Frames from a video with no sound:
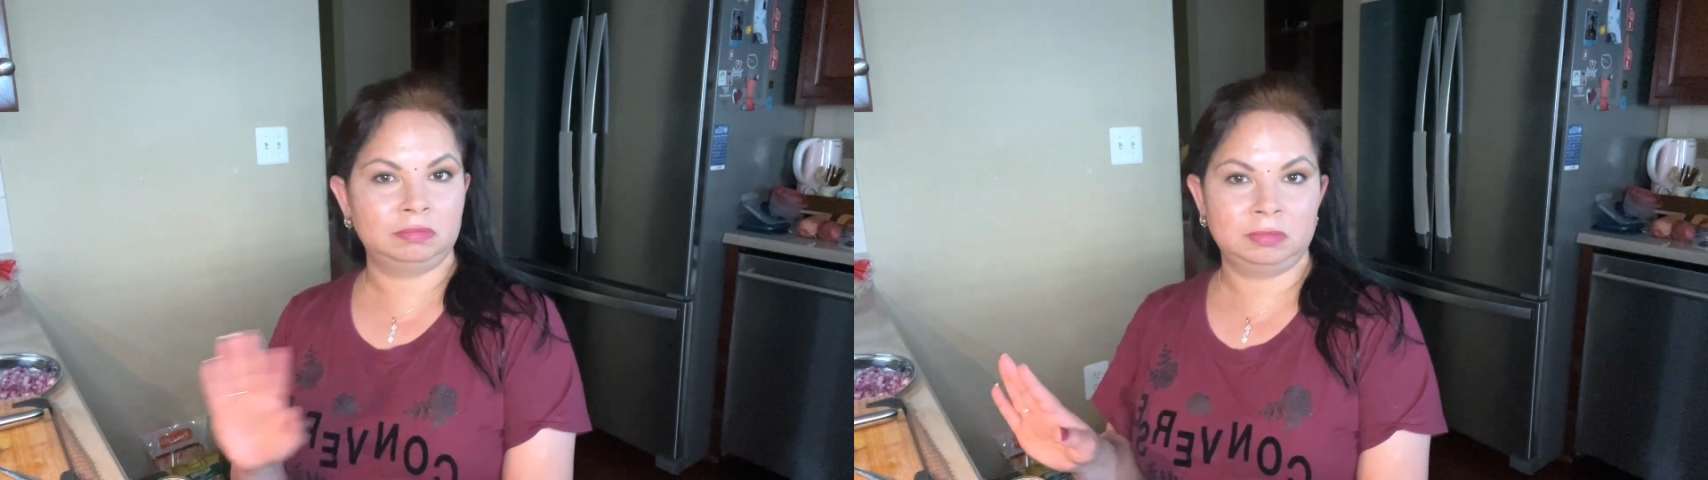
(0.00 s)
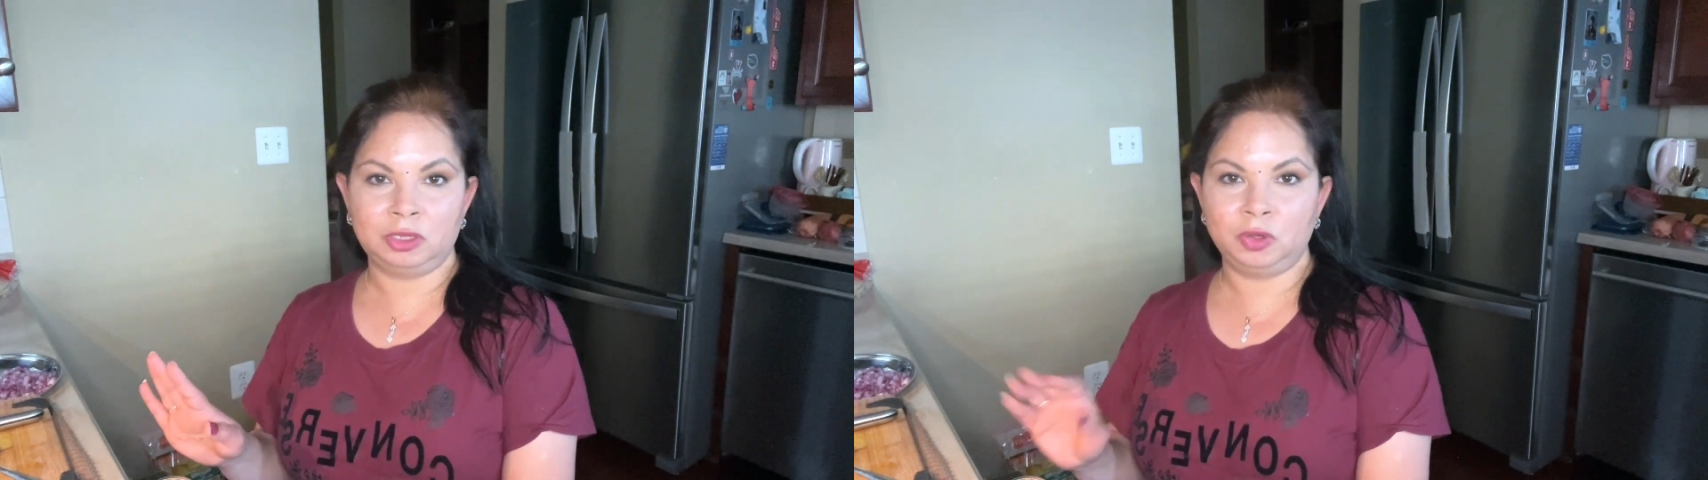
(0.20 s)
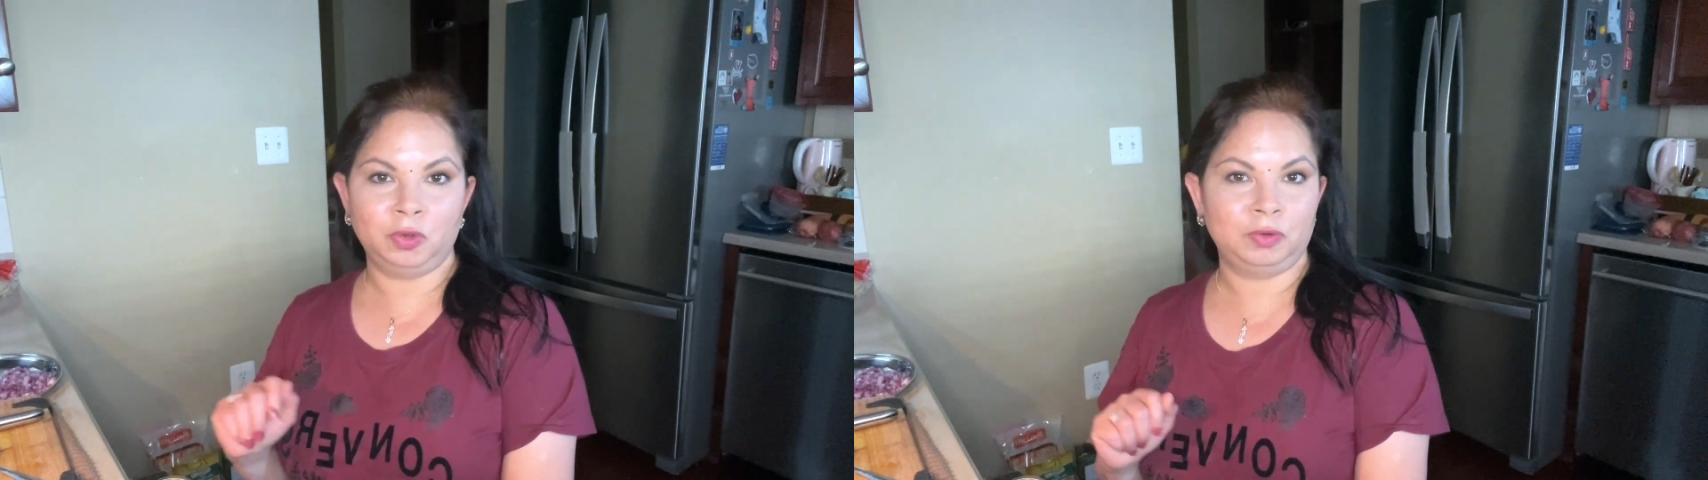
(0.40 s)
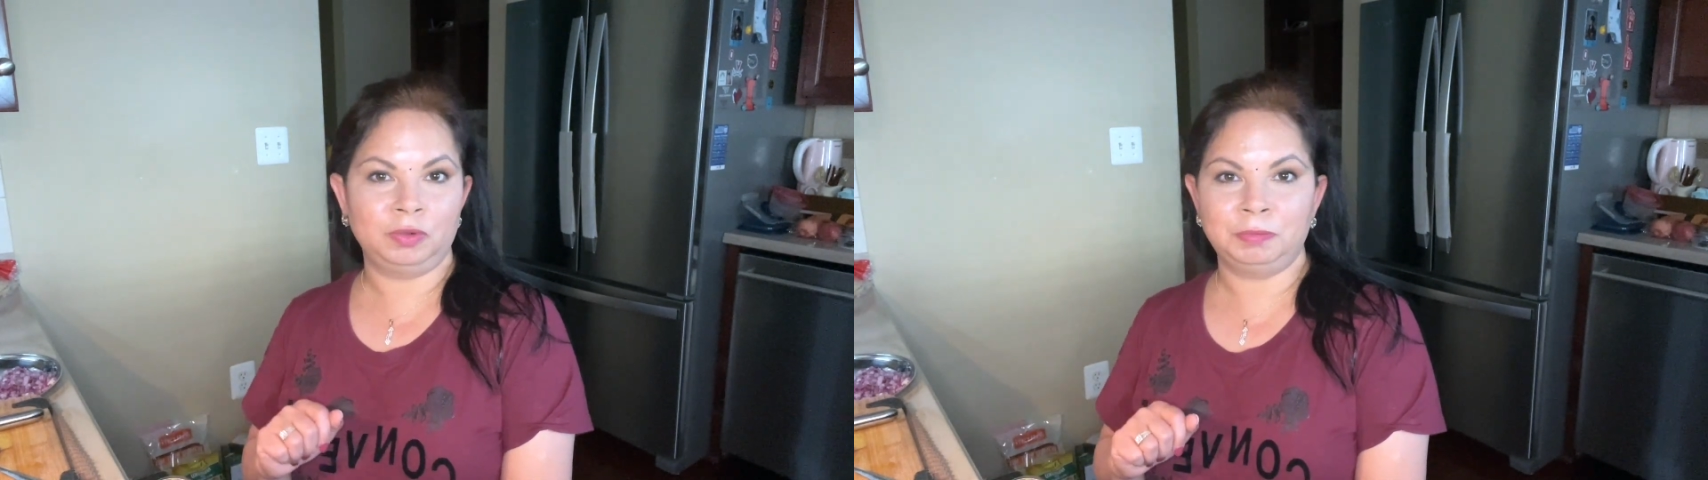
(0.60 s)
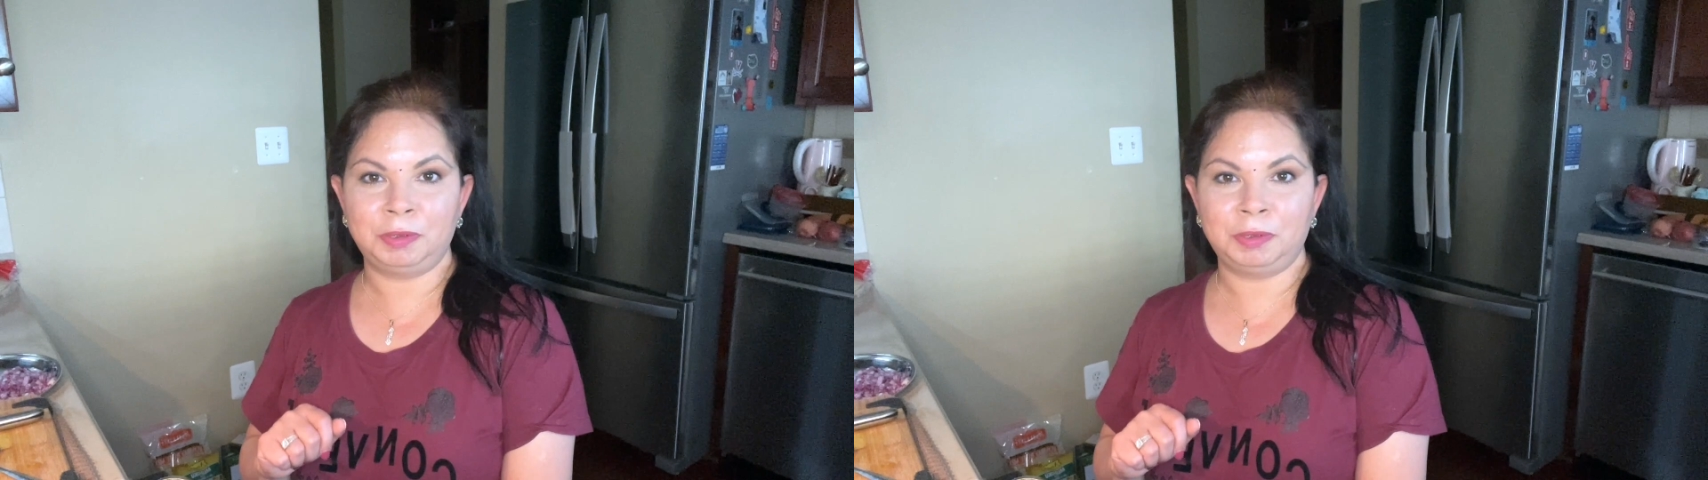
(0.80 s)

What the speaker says: the yogurt will be